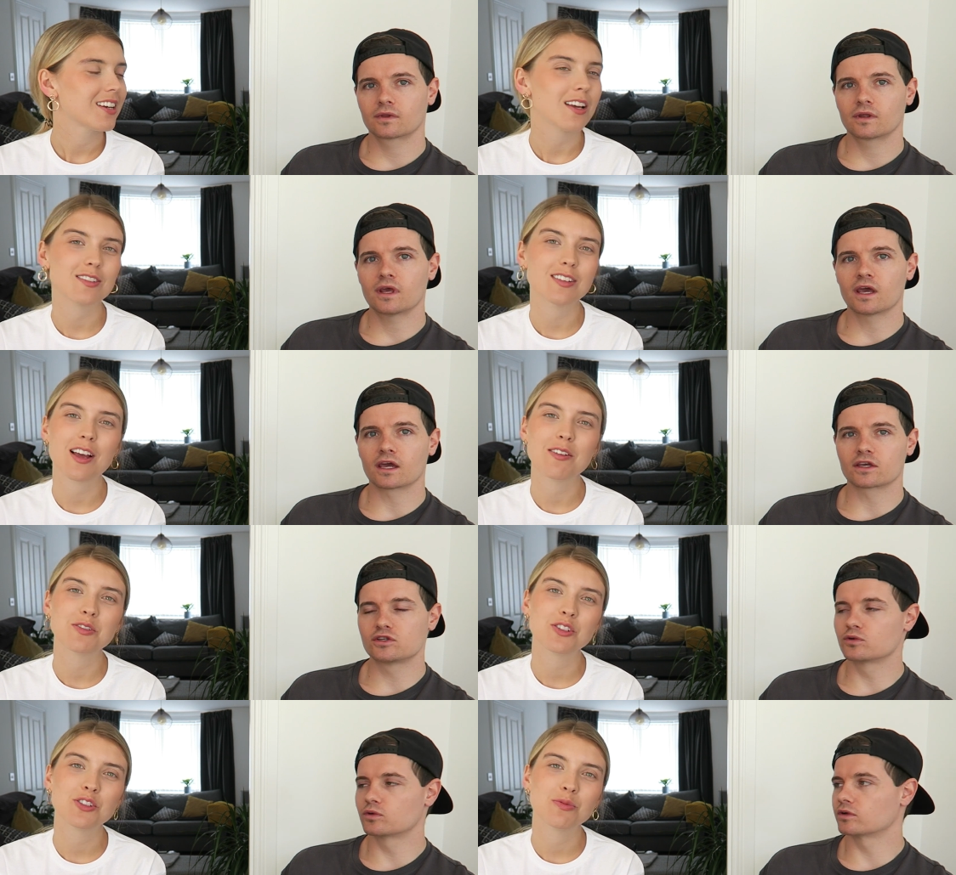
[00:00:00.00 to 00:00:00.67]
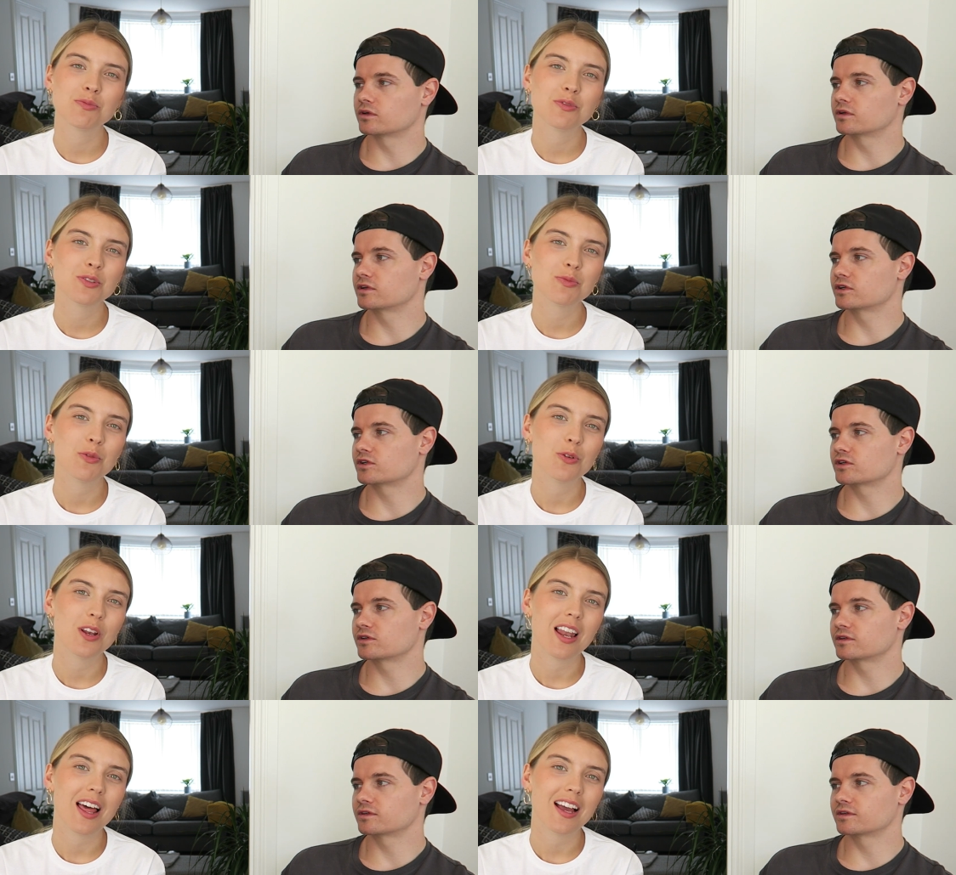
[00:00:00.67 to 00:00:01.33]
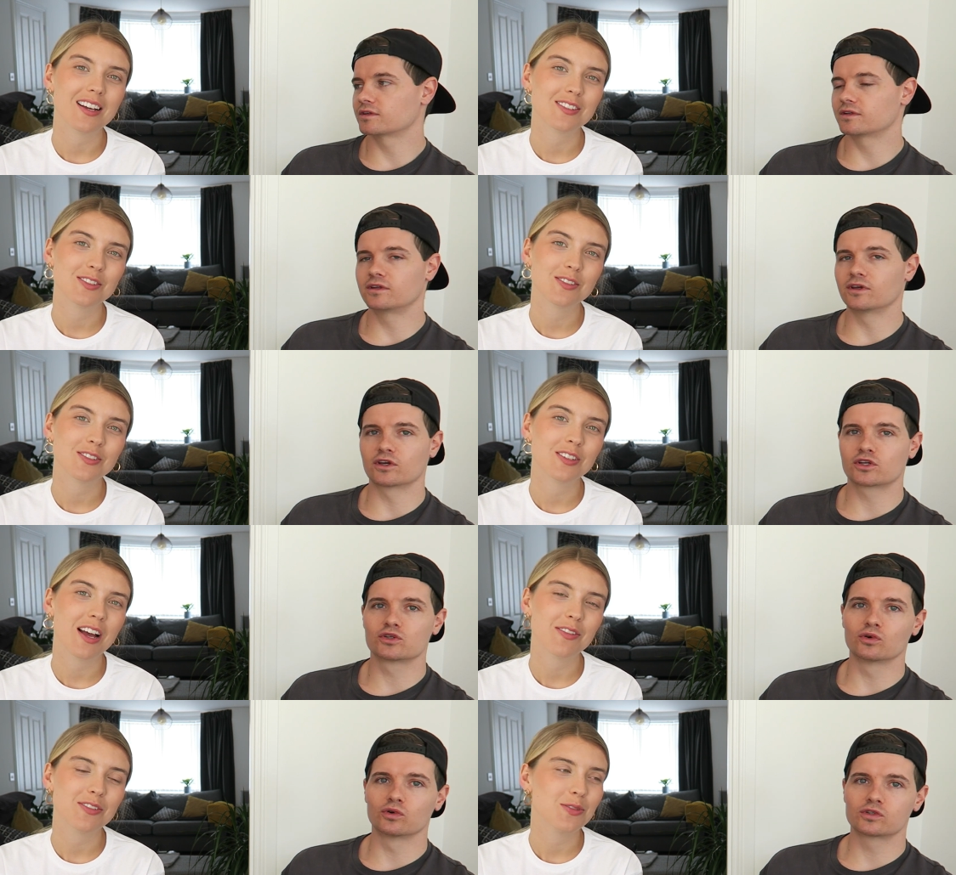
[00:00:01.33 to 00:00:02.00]
Speaker 1: because yeah, I have smaller legs. Yeah, and
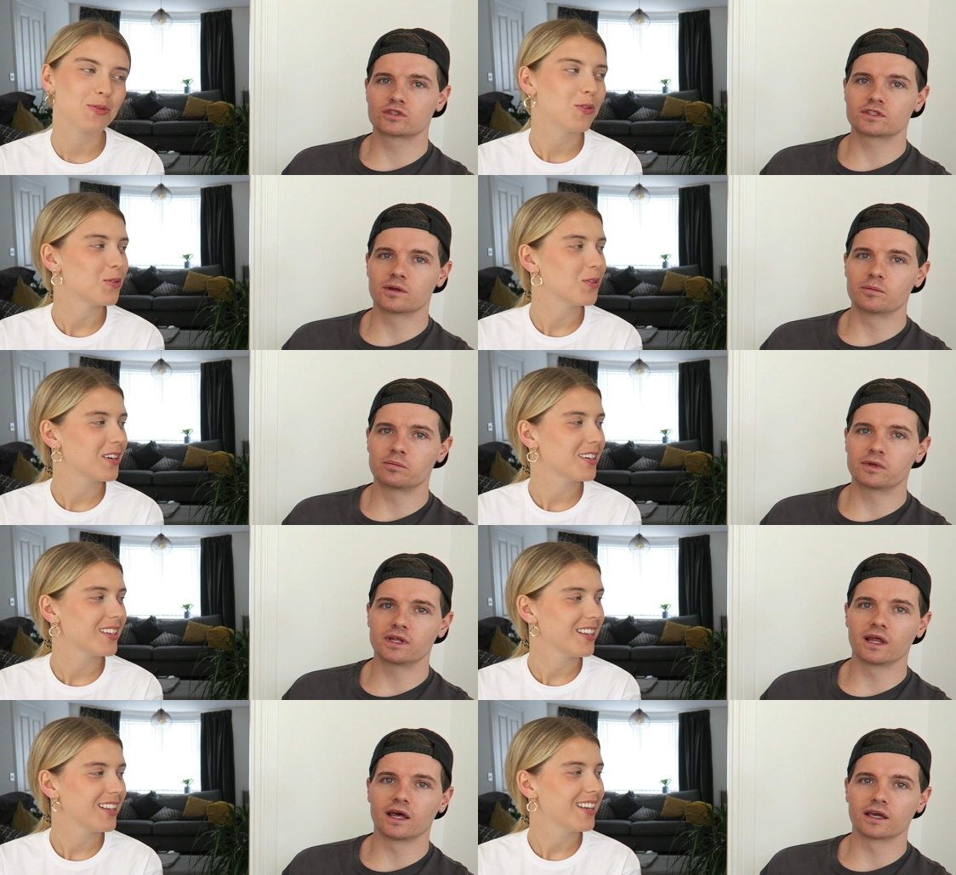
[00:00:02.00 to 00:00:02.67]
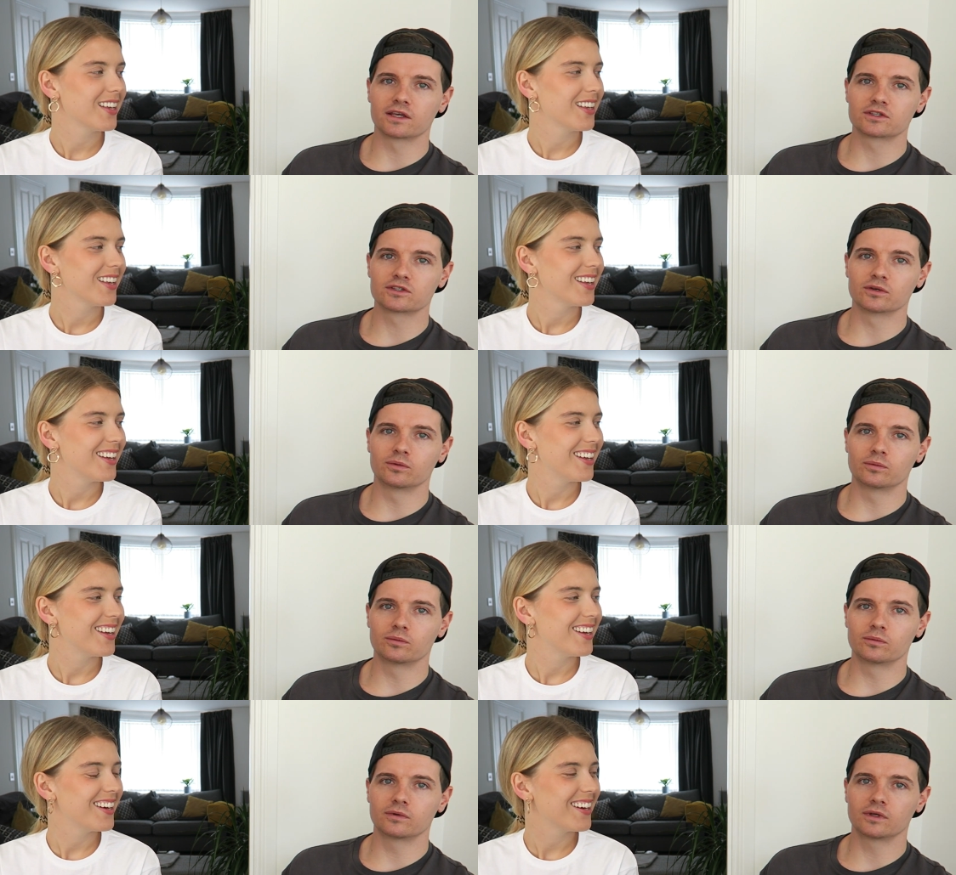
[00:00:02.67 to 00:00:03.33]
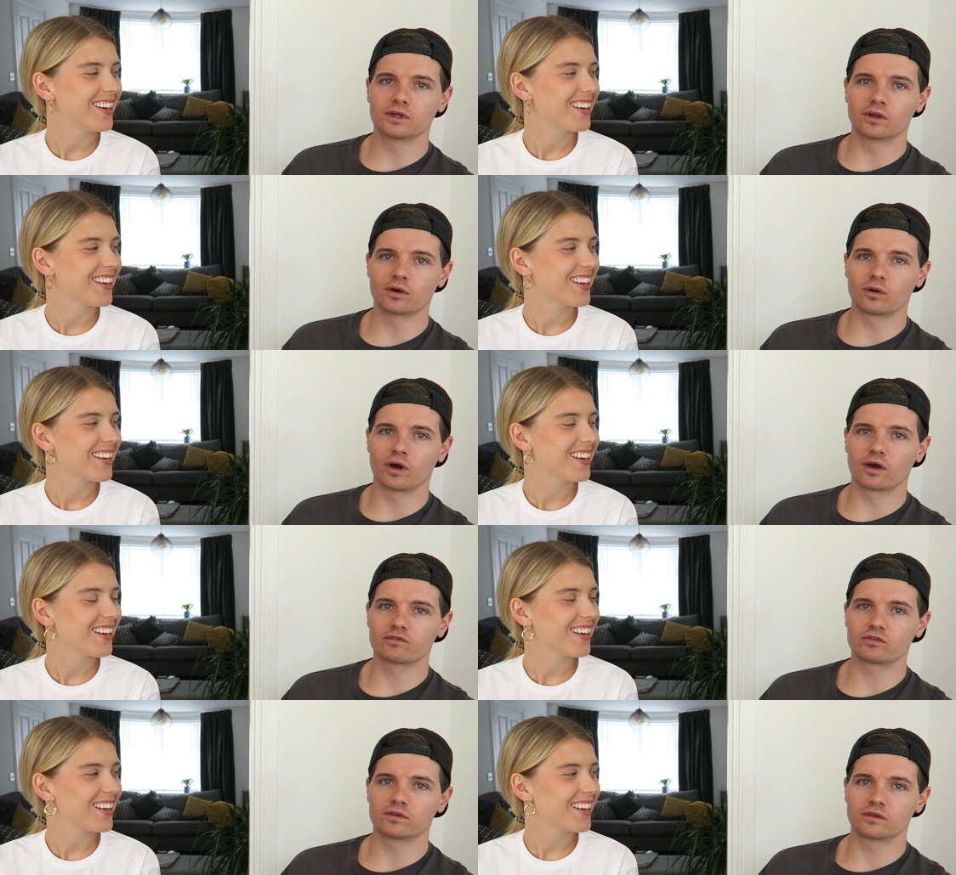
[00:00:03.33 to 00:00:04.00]
short, stumpy legs. So you know, I
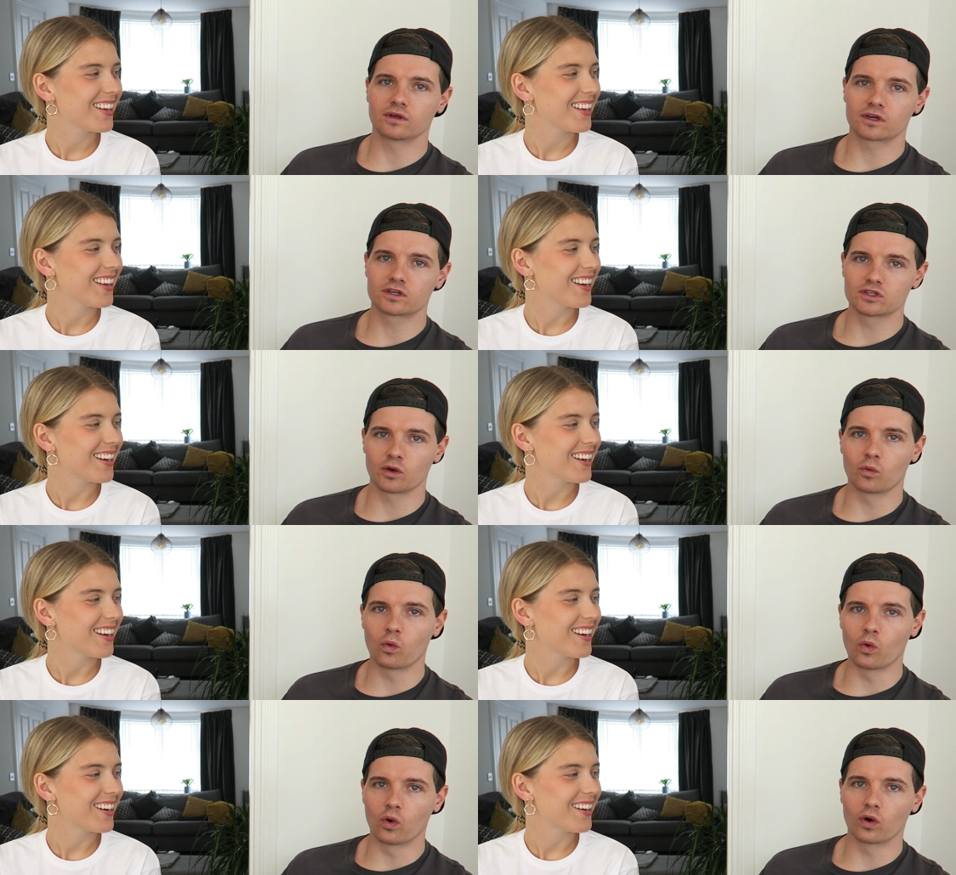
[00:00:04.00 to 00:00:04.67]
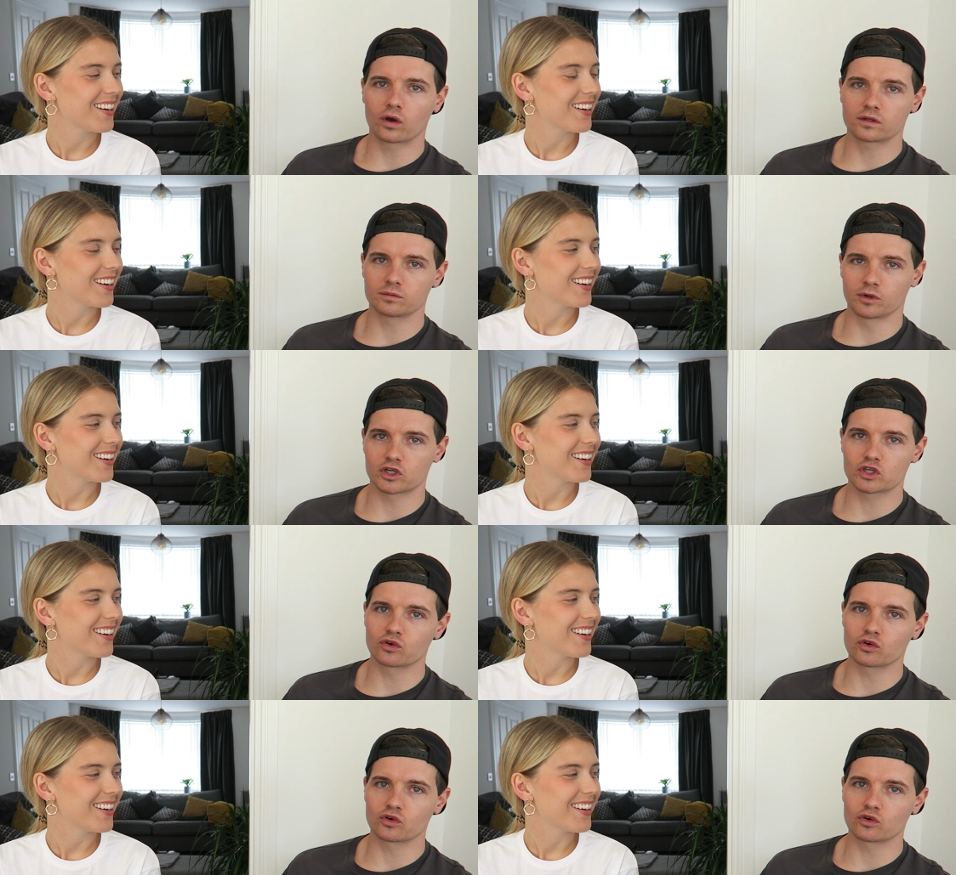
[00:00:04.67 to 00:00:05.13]
have to, because I walk, my